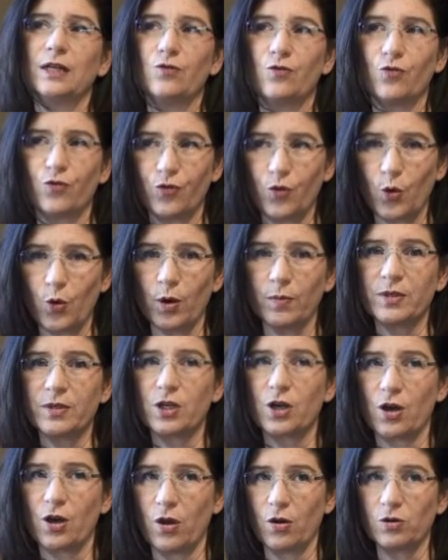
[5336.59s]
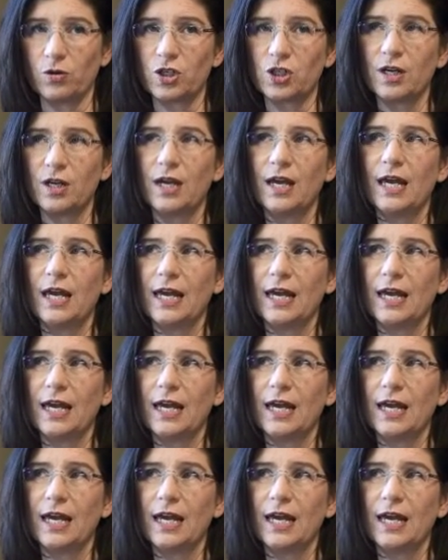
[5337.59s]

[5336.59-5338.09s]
informed coach